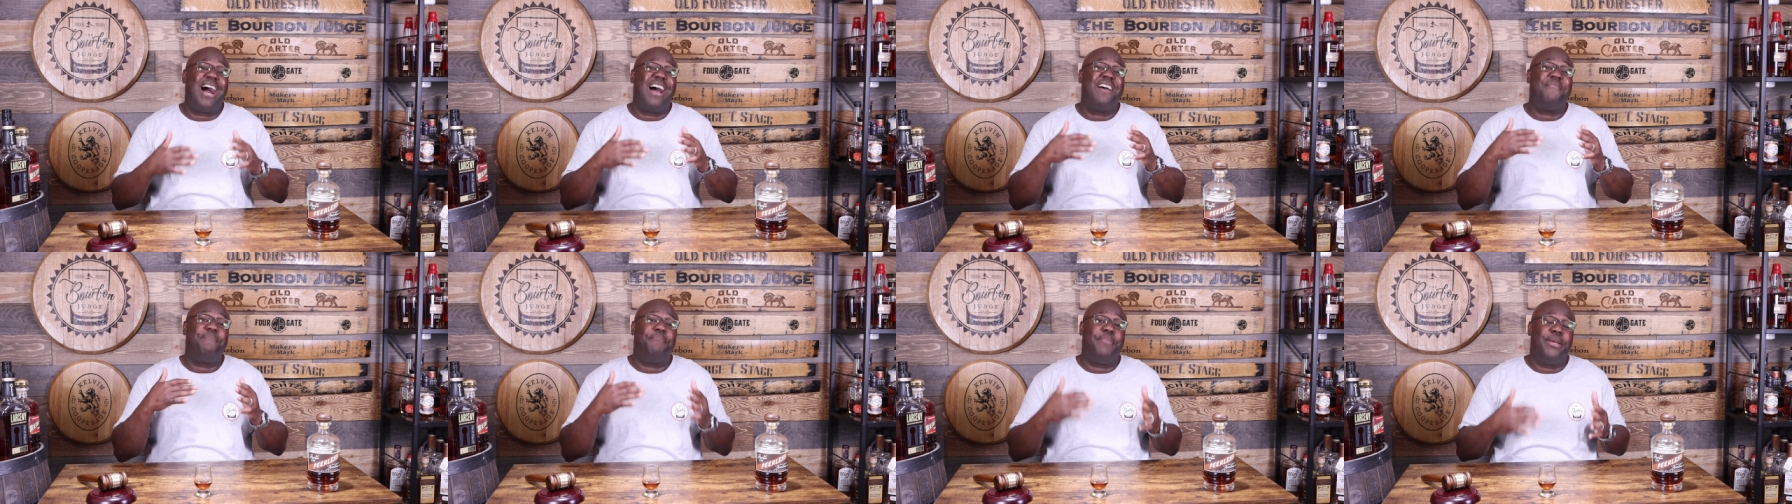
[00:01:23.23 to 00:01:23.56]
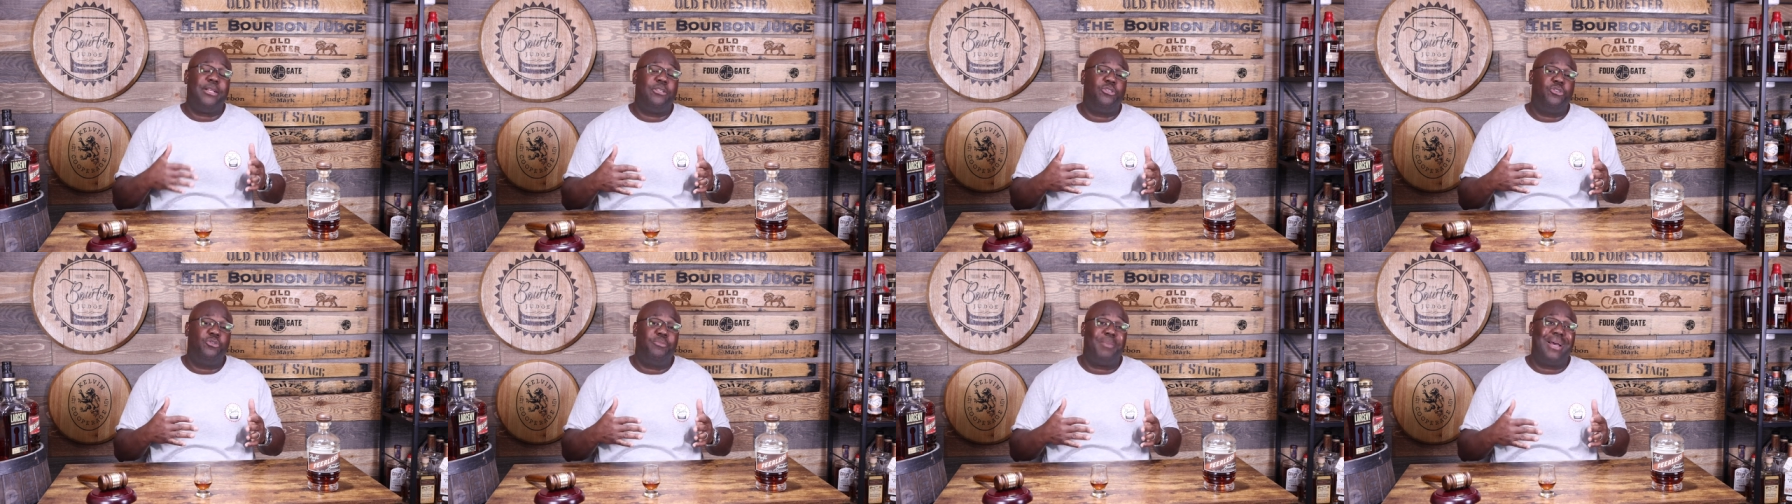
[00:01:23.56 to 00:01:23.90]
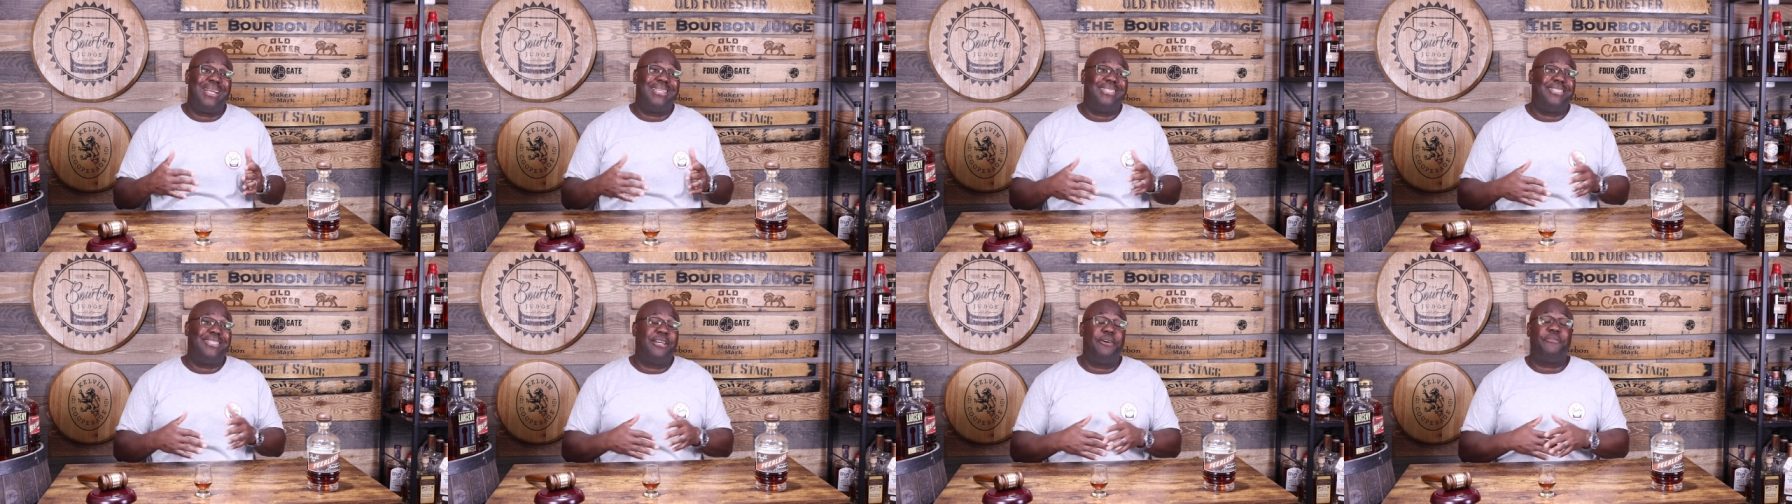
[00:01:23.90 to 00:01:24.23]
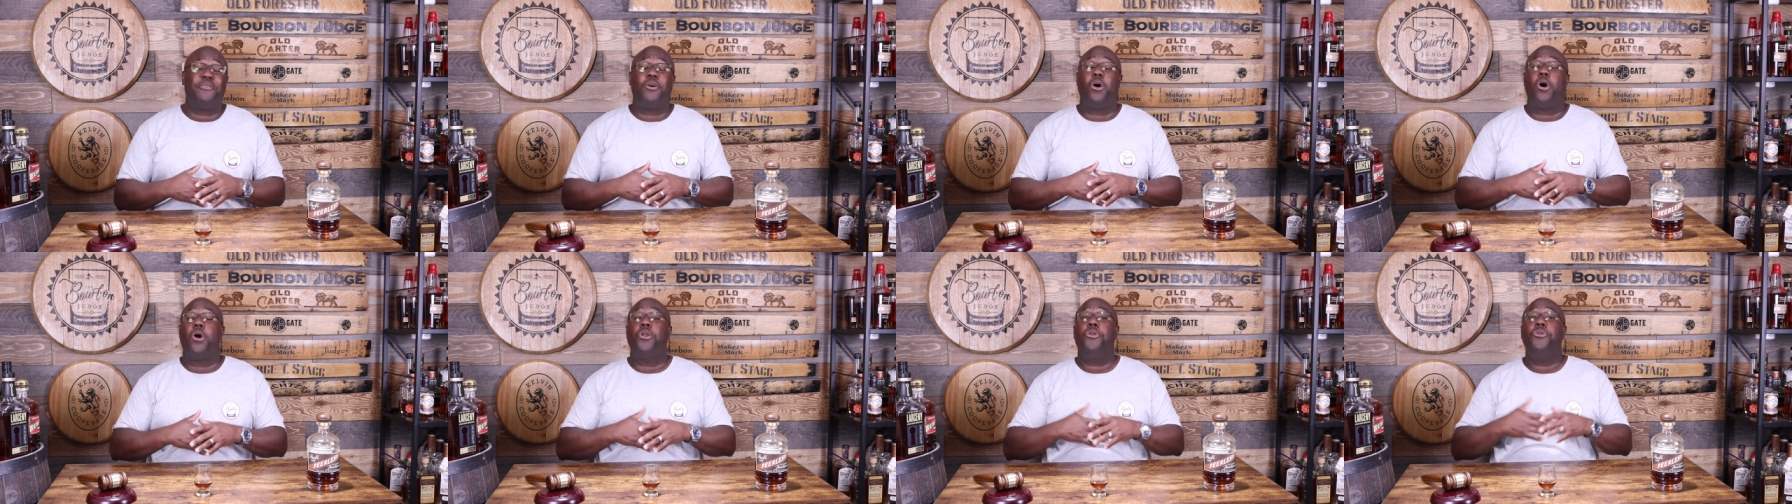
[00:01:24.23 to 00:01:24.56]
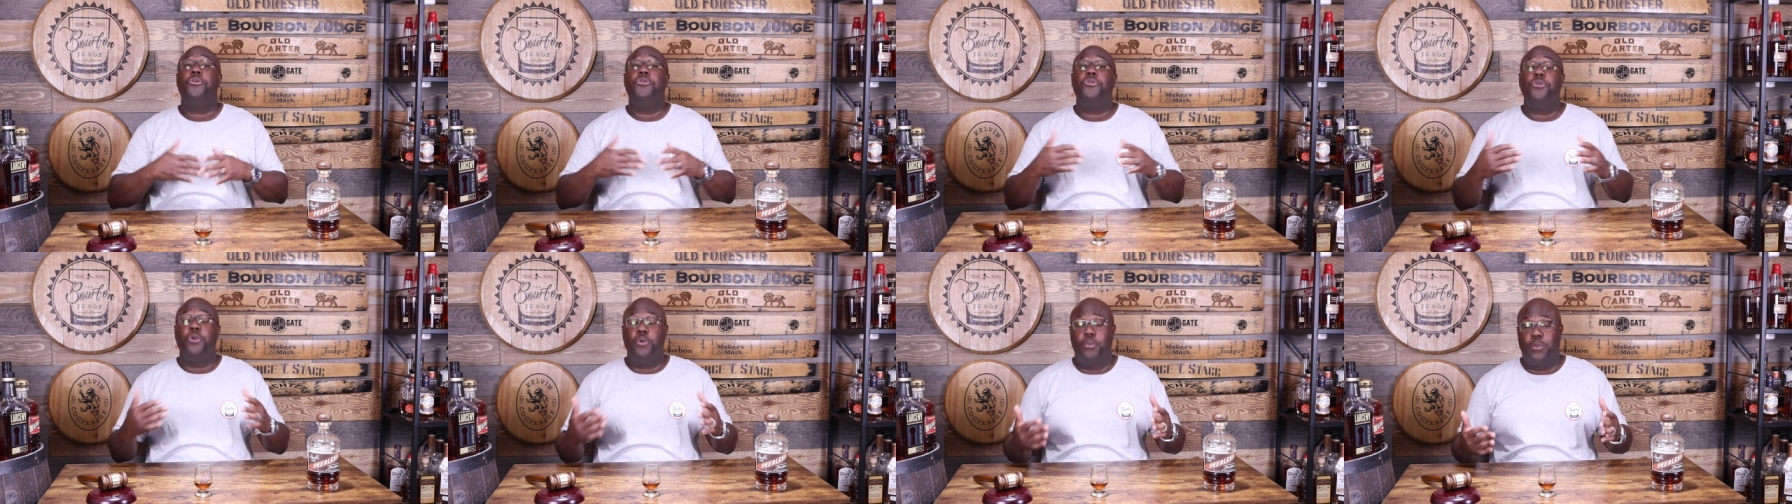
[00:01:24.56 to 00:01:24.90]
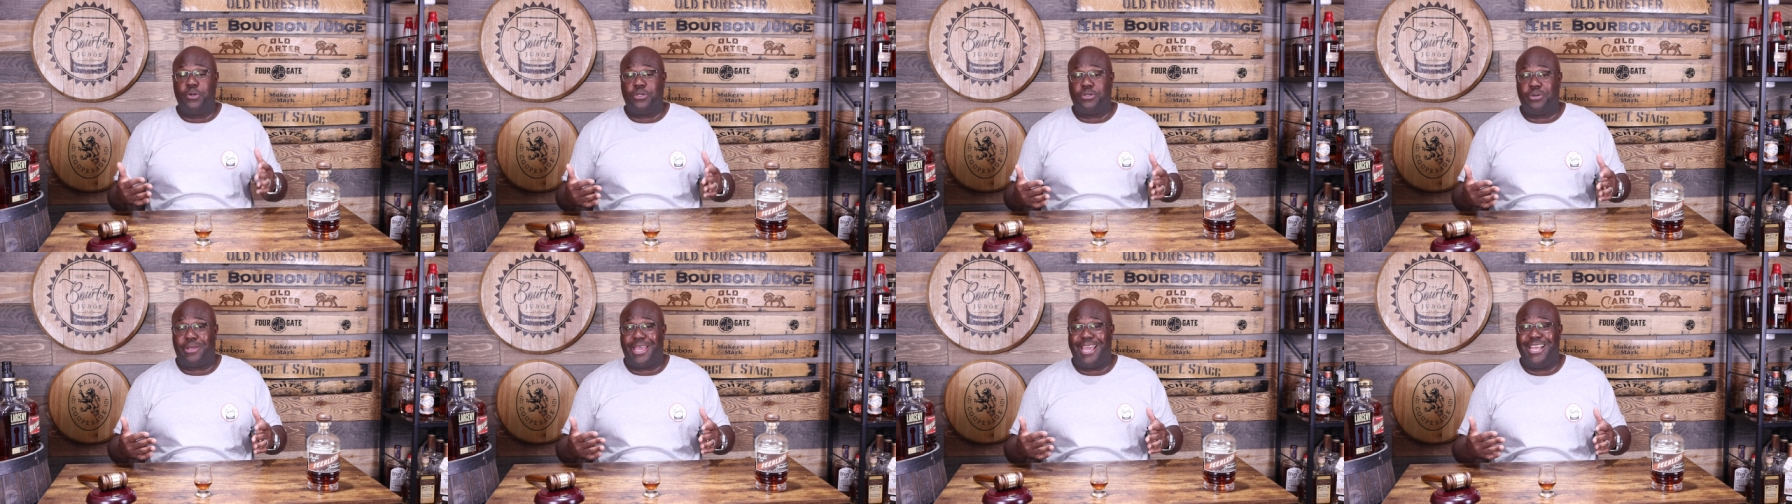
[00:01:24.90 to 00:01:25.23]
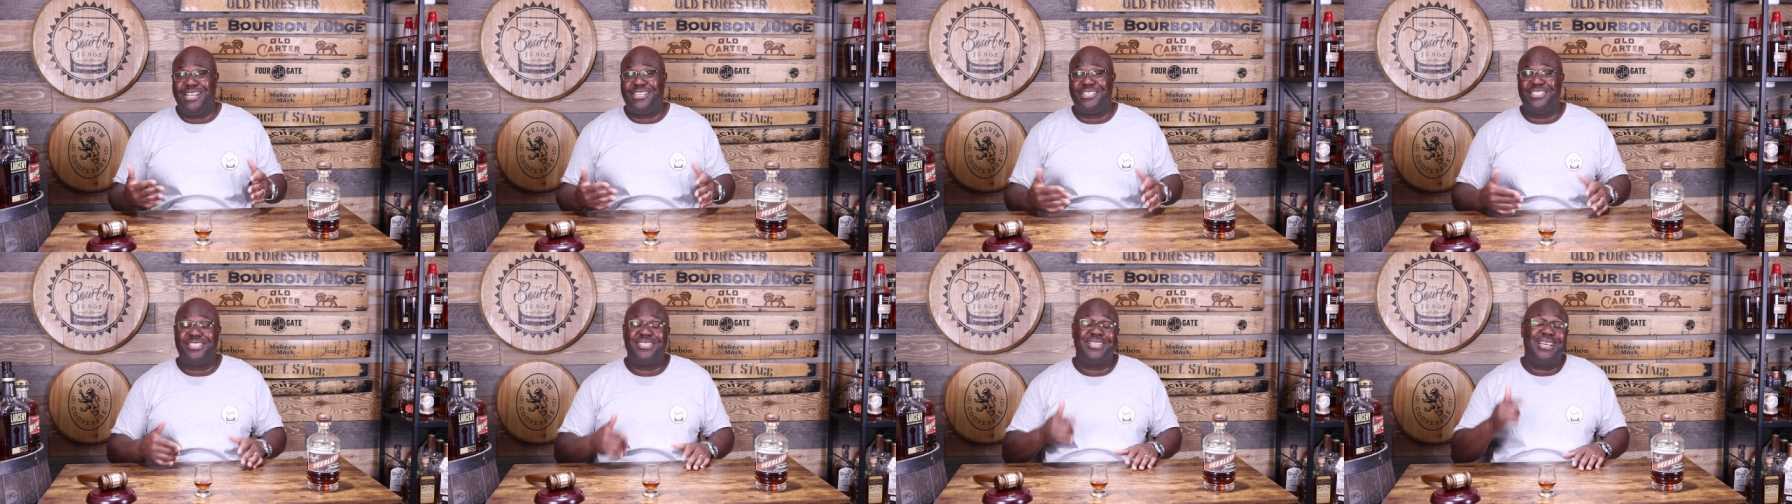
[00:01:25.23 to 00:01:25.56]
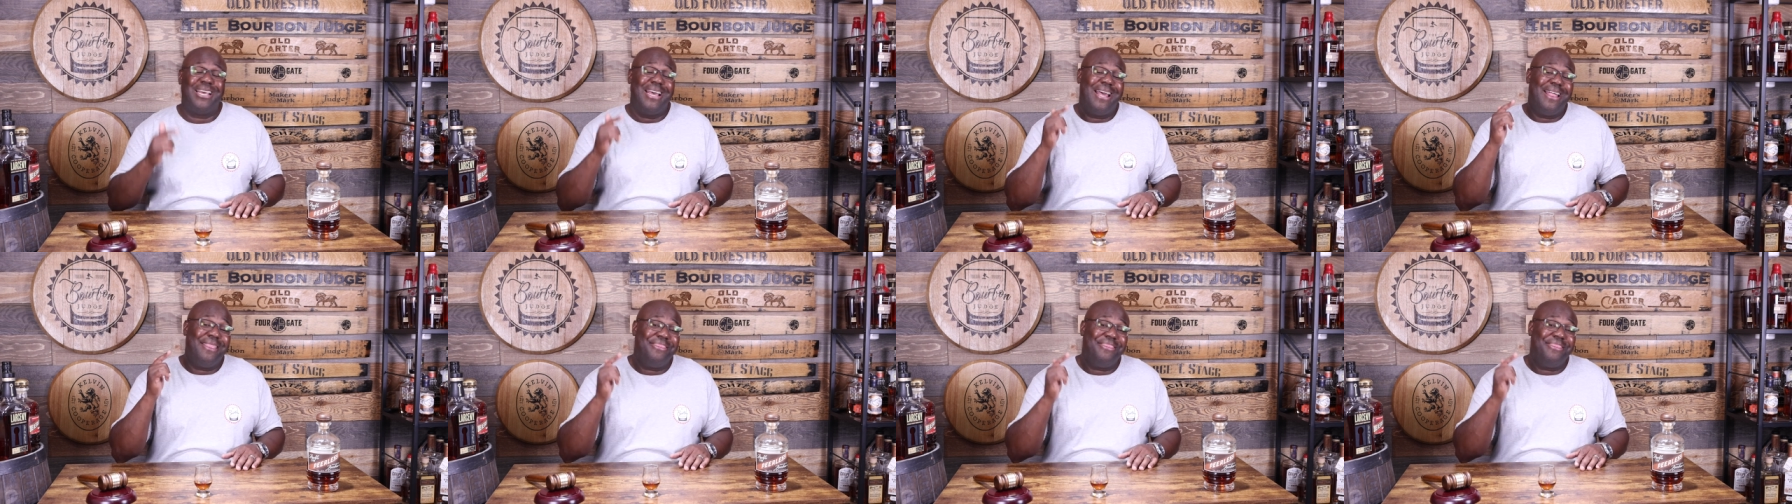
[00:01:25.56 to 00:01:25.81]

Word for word: I've been to myself on numerous occasions